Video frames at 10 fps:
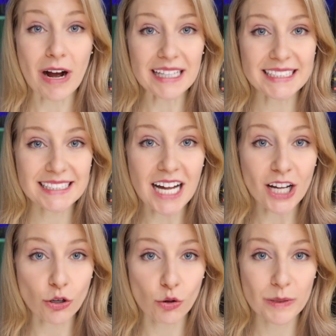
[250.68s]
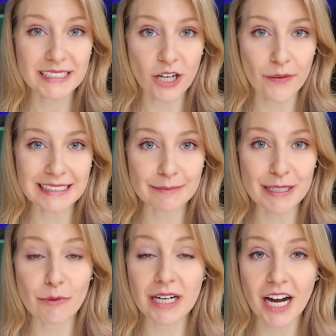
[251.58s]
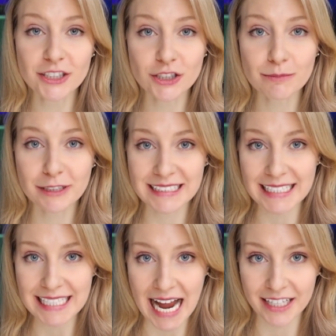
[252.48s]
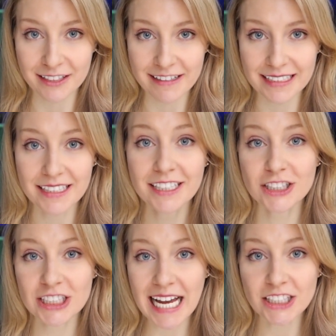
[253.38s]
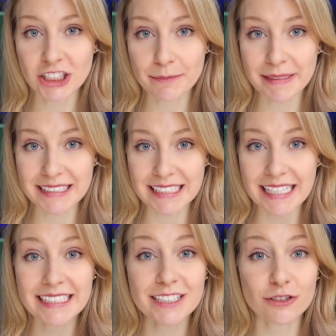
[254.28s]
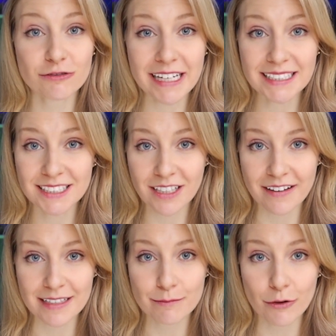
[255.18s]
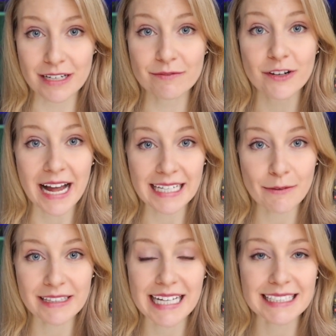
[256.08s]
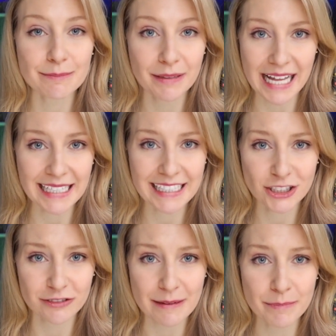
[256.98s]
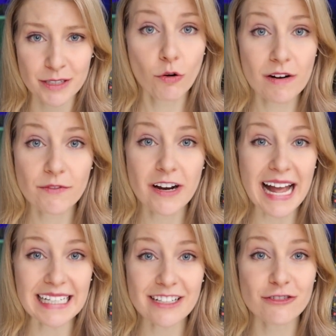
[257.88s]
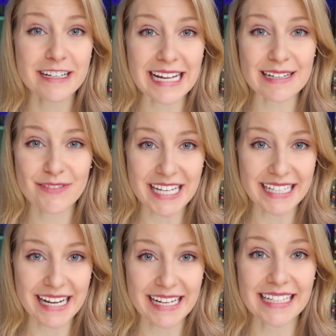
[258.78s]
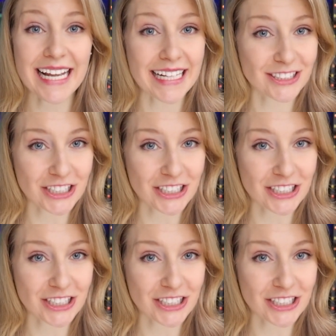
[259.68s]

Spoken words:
While it's not always going to be 100% accurate, ChatGPT is a great starting point for anyone that is planning a trip or for any creative thinking in